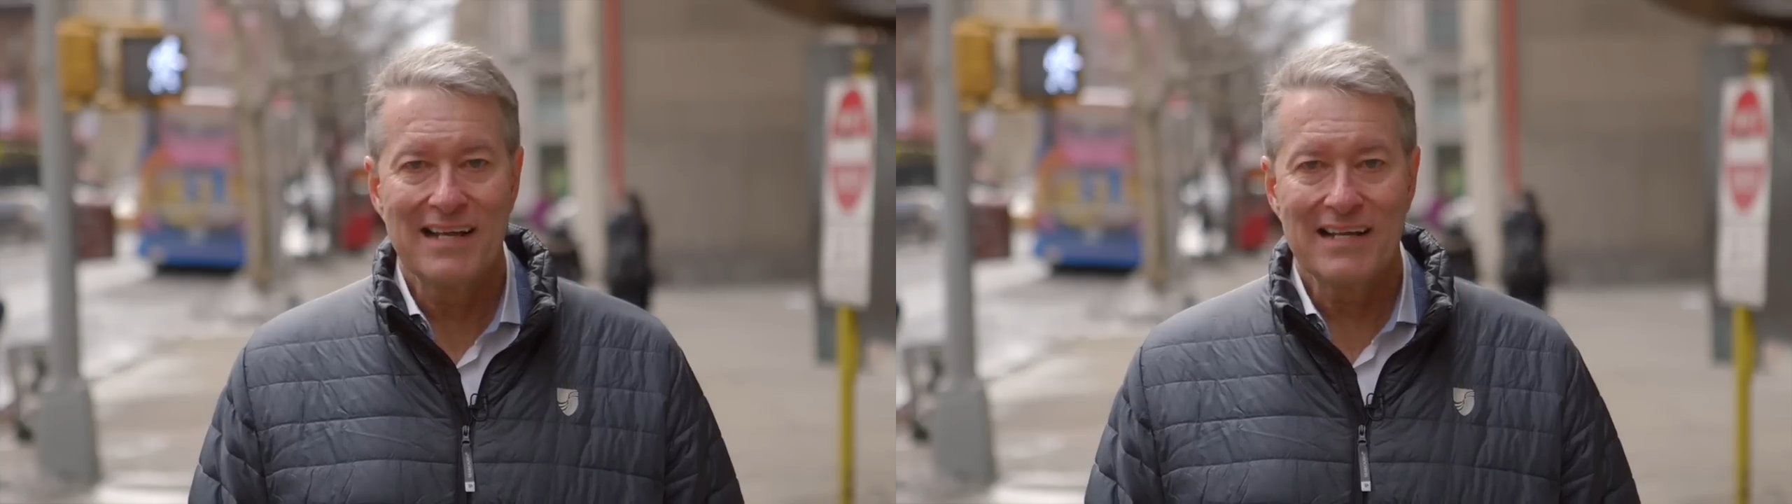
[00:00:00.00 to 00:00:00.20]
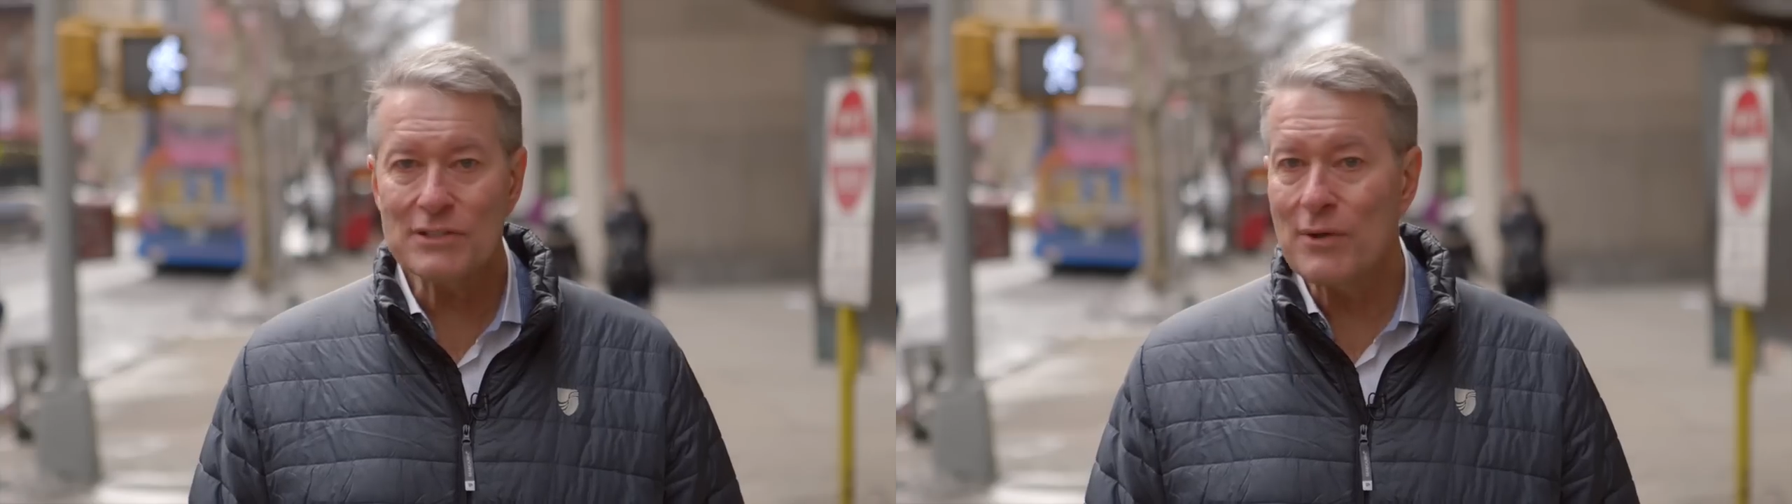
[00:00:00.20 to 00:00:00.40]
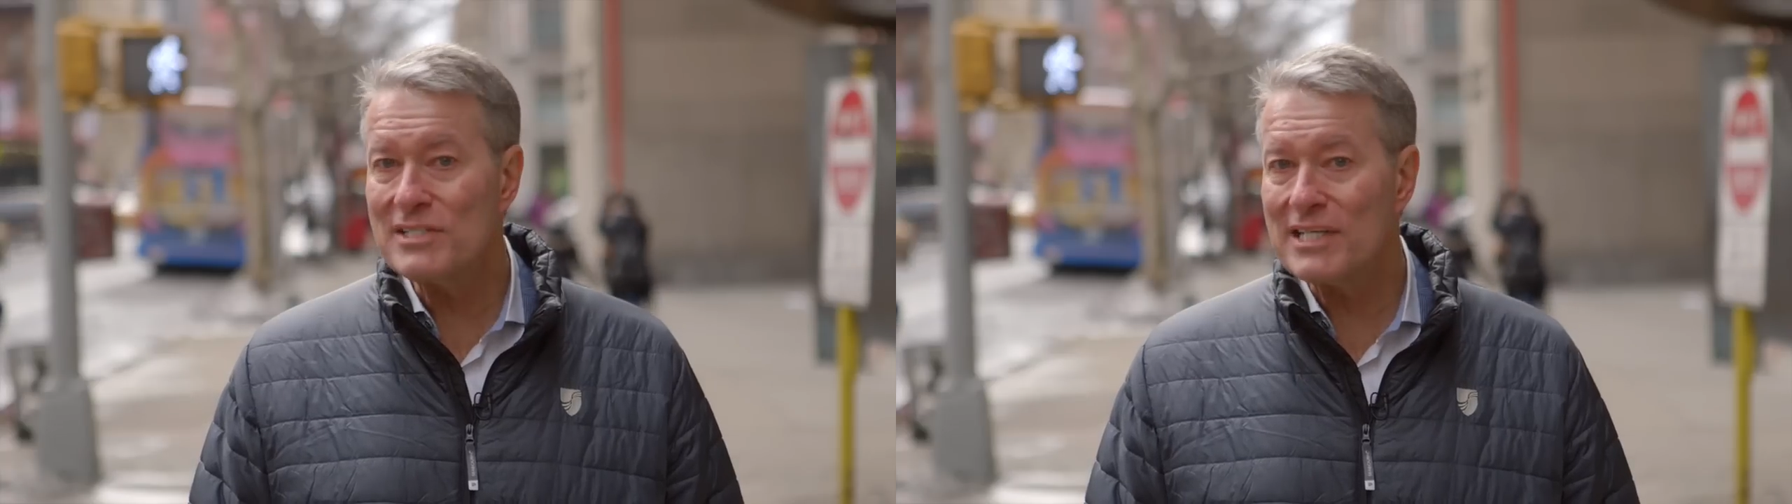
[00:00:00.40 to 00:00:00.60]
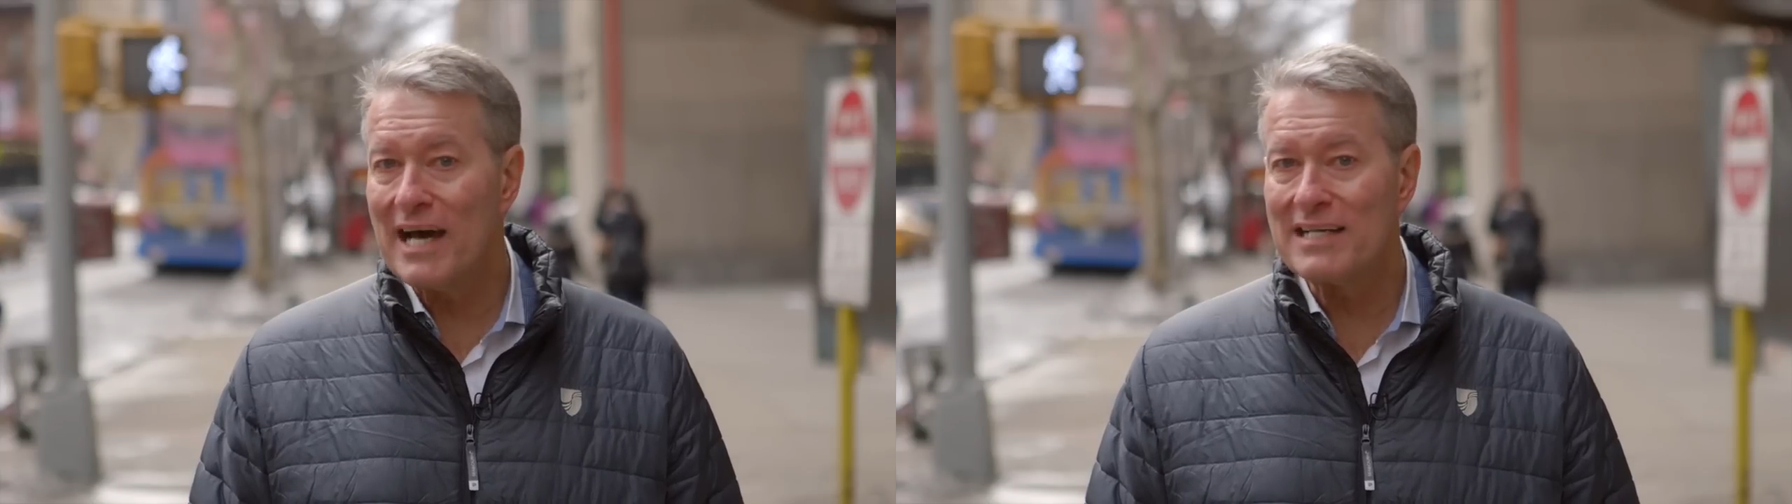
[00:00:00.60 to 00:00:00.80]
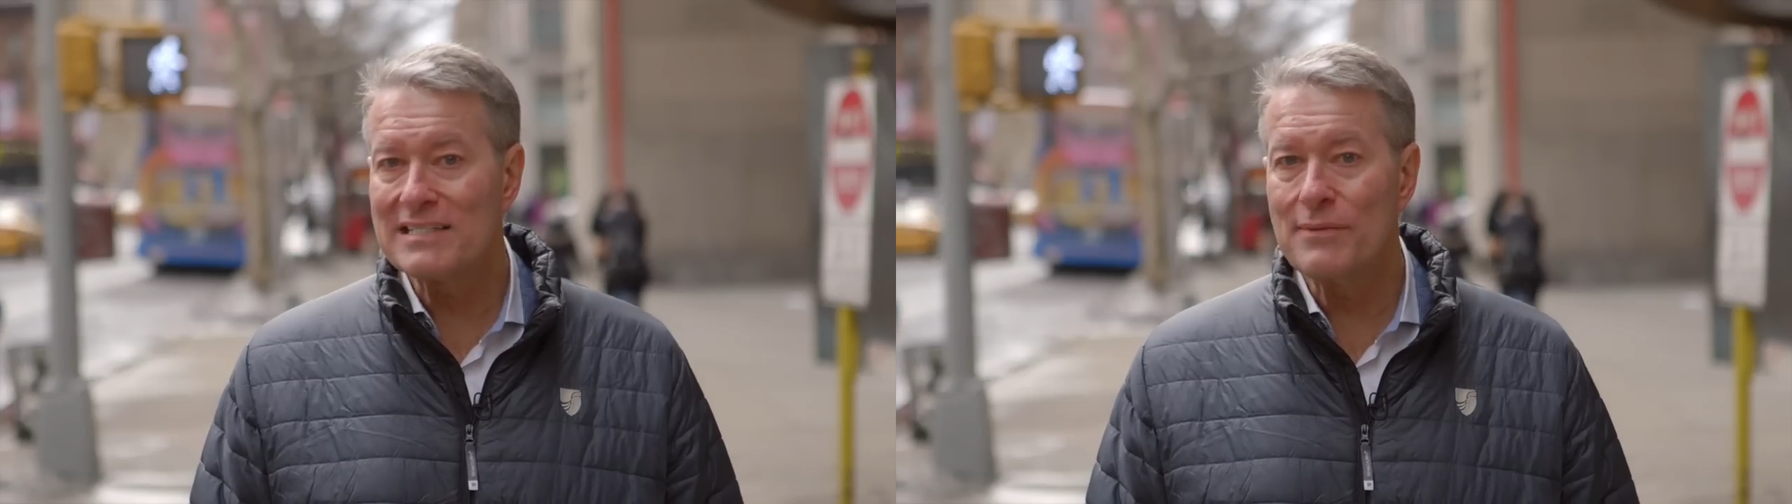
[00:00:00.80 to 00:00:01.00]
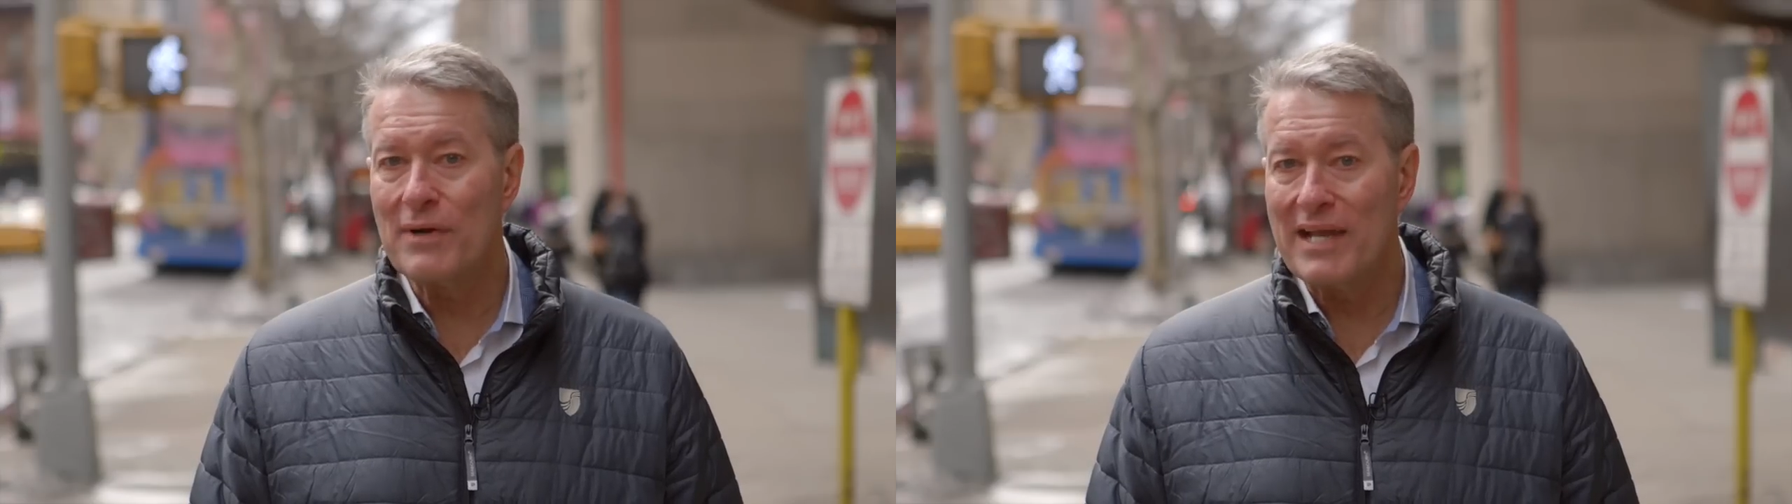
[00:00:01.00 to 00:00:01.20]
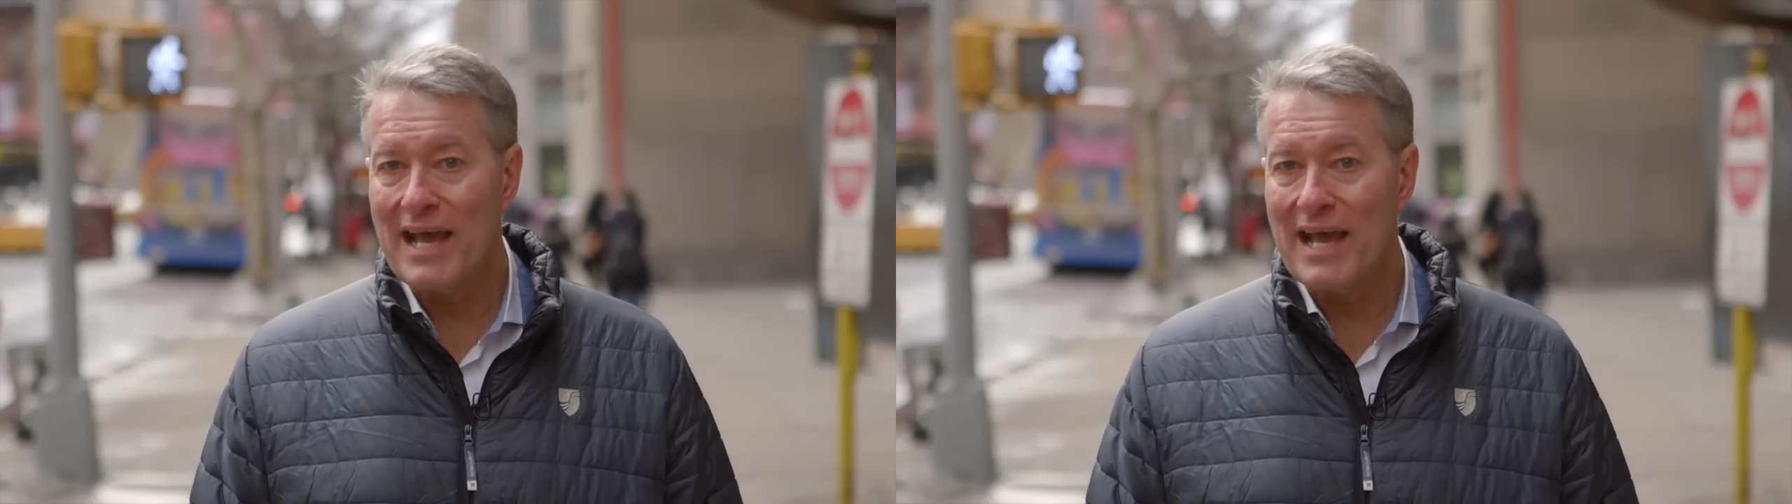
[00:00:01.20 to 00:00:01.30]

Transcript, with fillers: Let's go inside and see what he